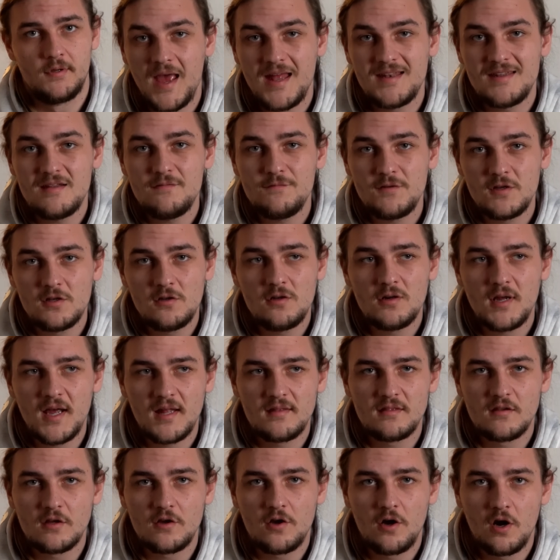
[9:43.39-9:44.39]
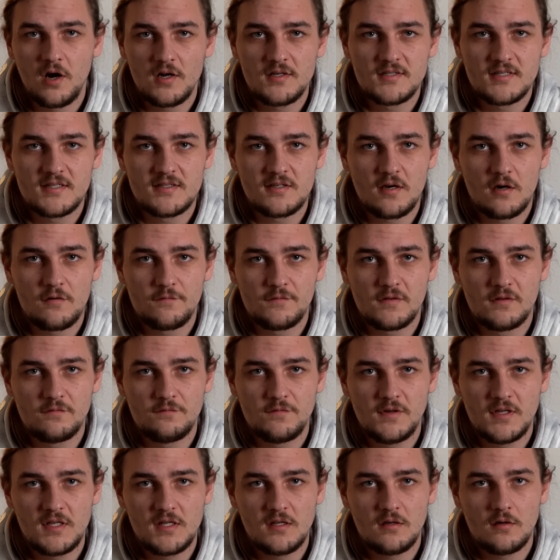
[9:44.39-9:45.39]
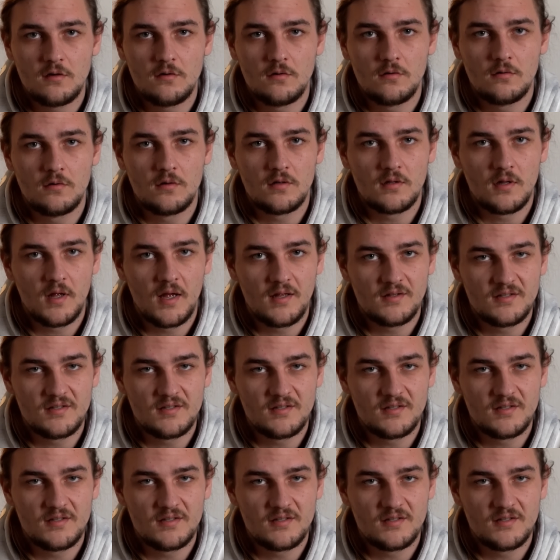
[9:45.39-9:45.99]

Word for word: And if you look at the content of the video